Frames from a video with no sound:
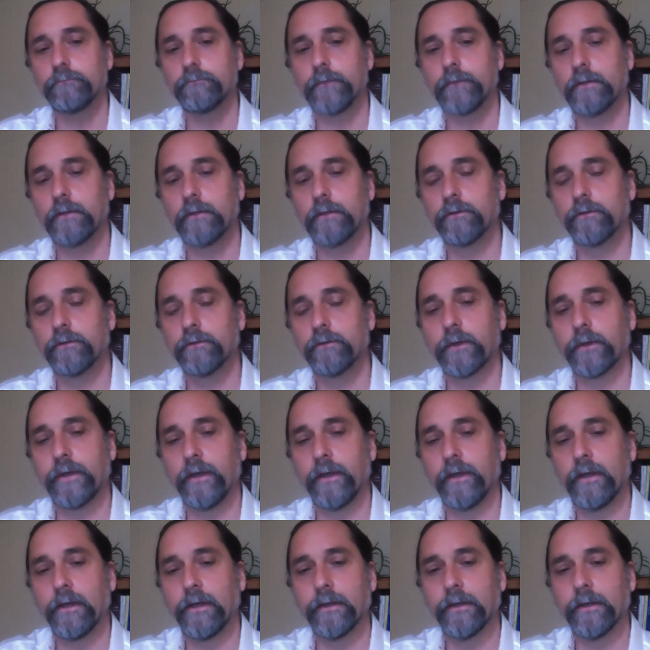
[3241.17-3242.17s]
So
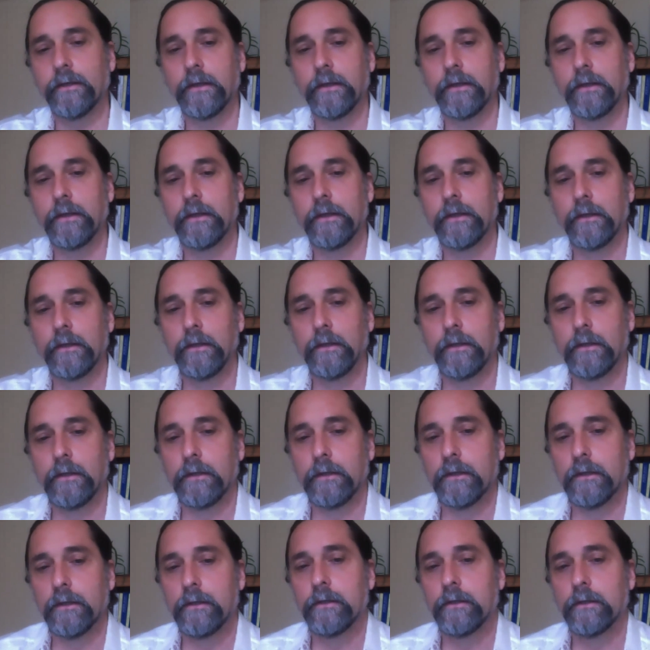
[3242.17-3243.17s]
again,
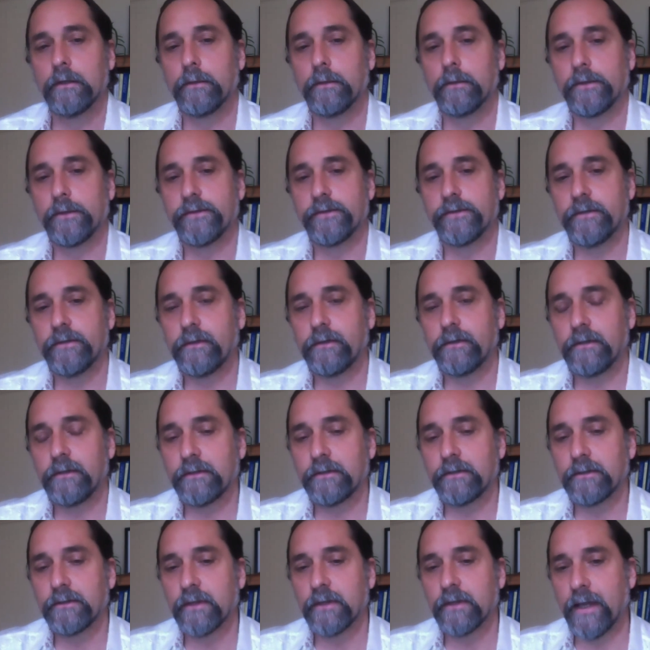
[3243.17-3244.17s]
we see that
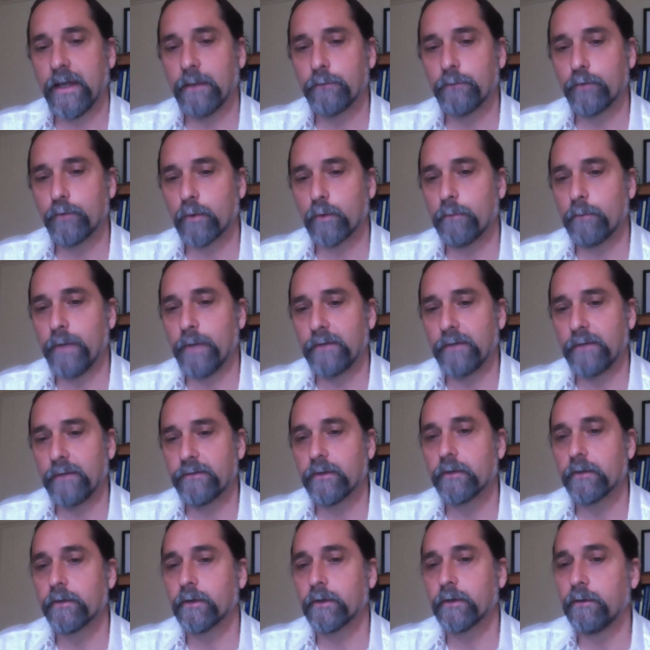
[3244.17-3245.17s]
these claims were based
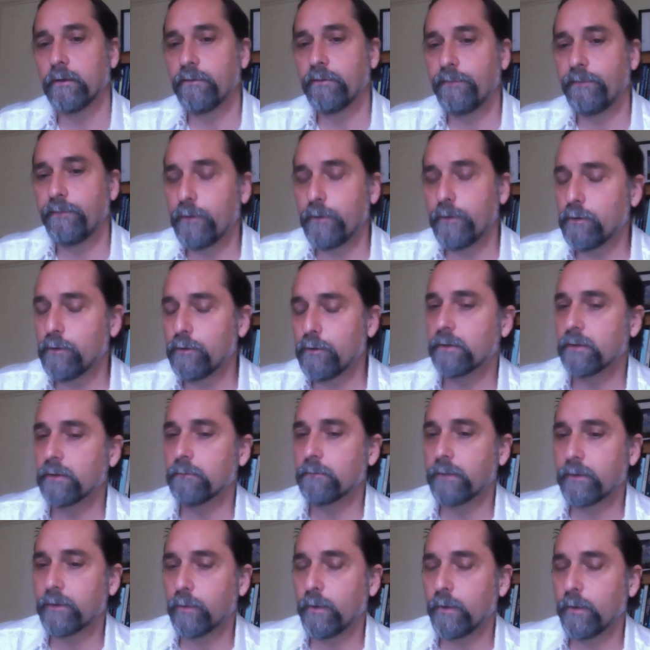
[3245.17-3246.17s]
on the confusion
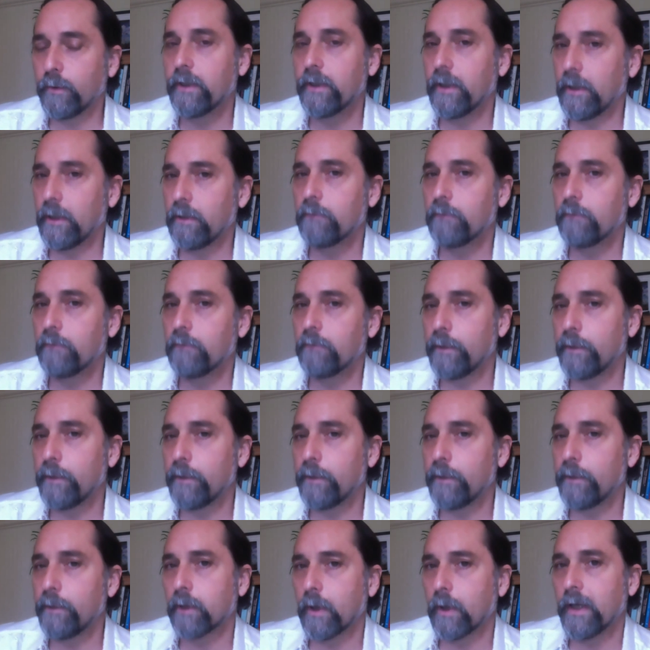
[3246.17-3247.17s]
between in
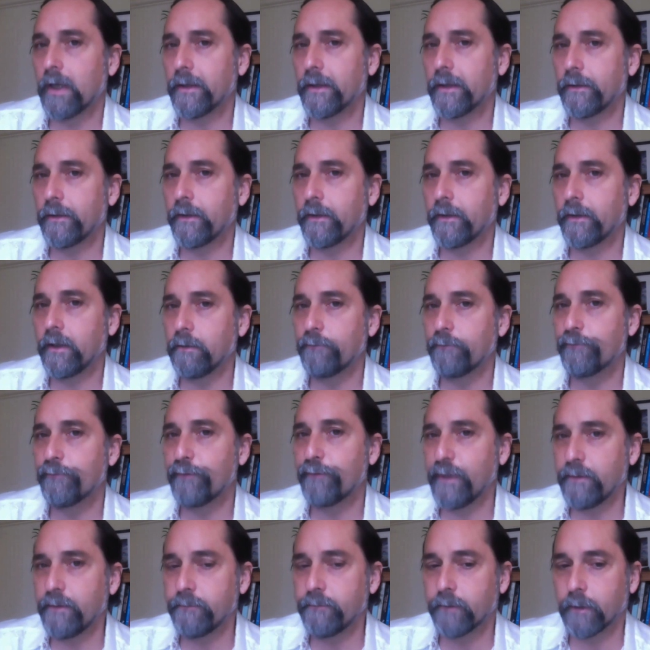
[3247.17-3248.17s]
vitro and in
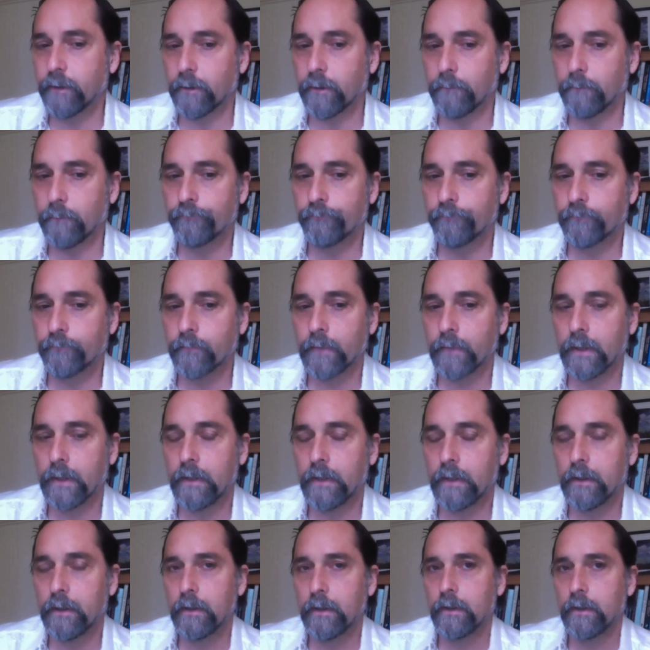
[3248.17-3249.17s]
vivo.
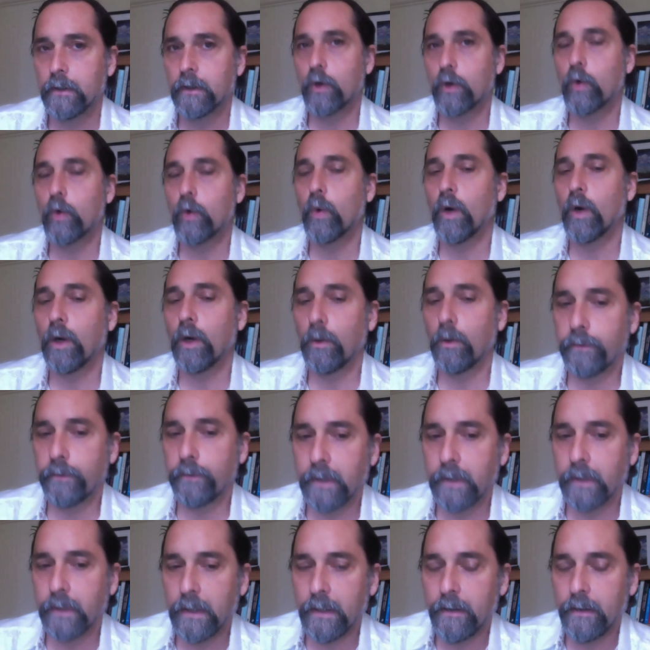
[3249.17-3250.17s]

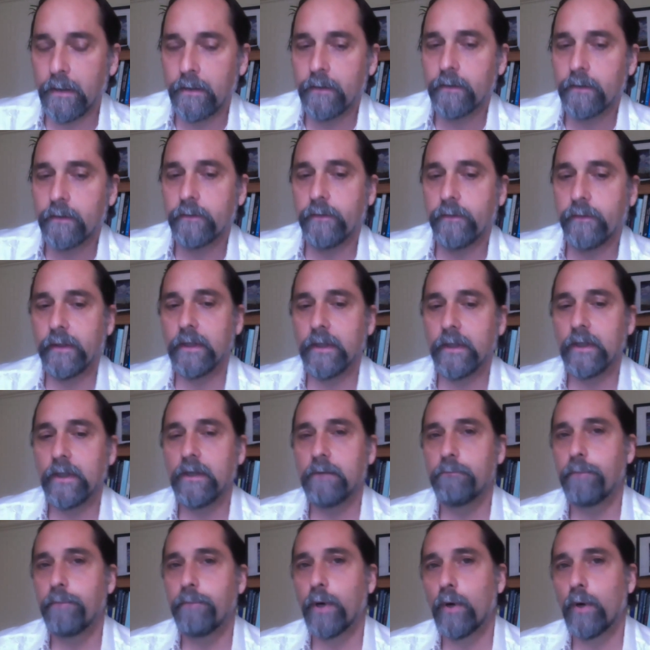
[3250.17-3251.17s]
Quote,
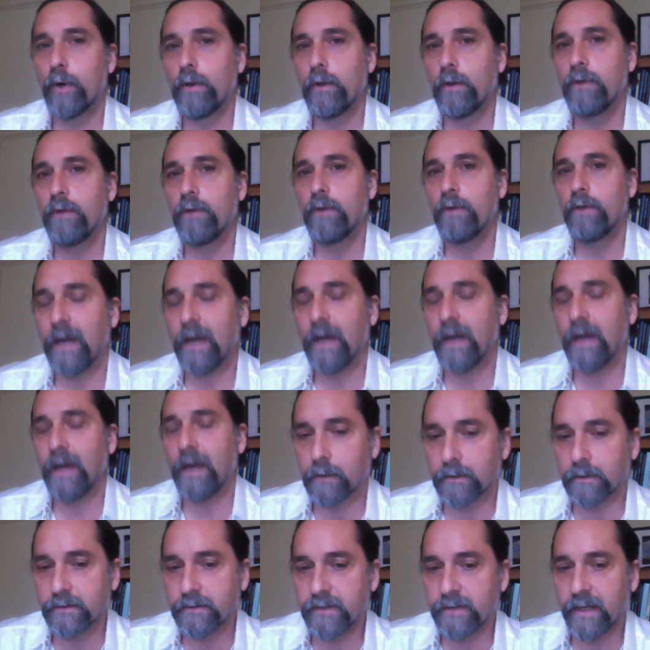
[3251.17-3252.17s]
"The Ebola
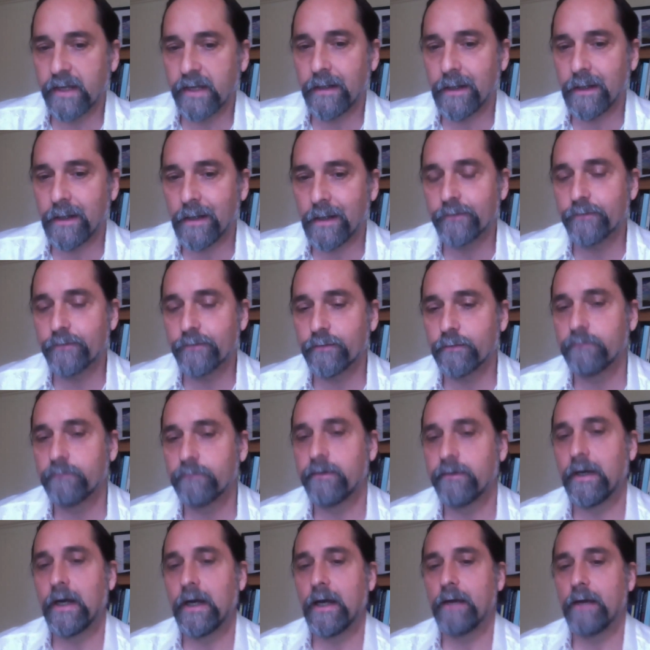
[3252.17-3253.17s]
virus cannot
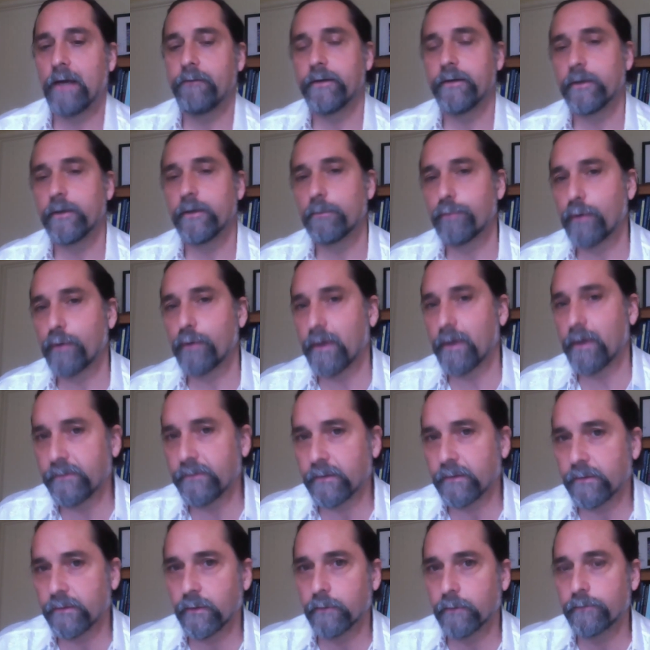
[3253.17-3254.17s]
survive in the
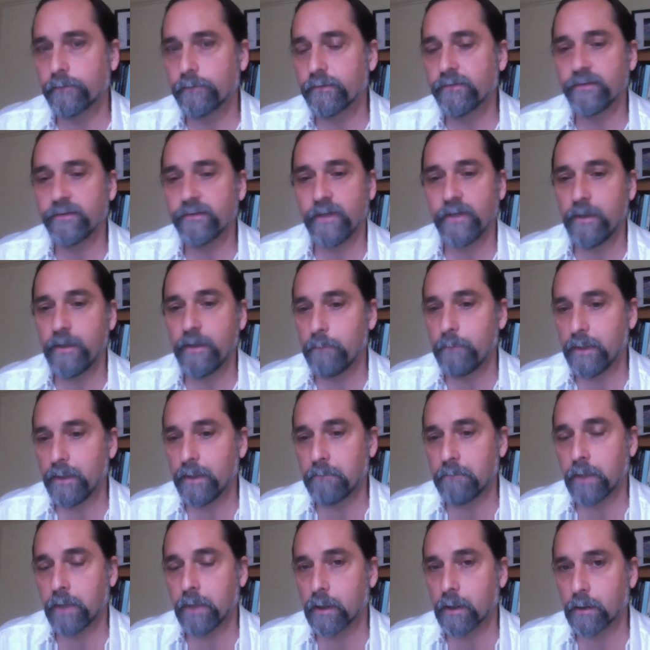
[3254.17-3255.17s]
presence of
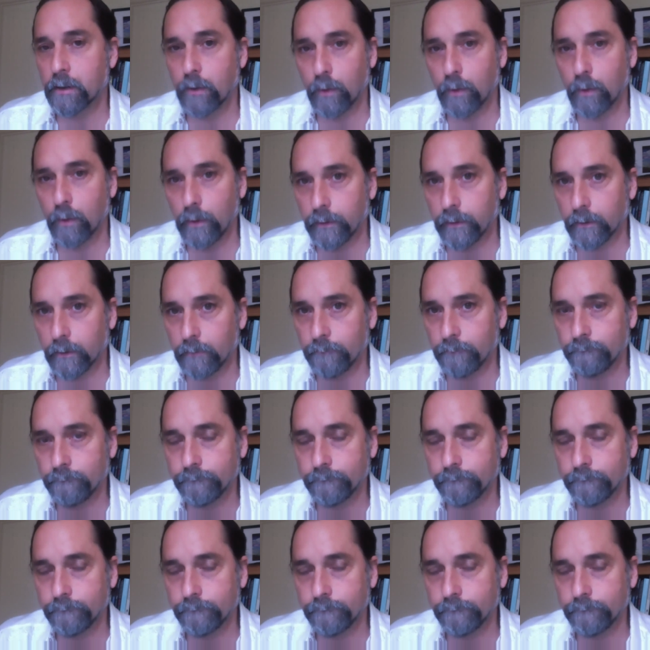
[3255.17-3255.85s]
cinnamon bark oil,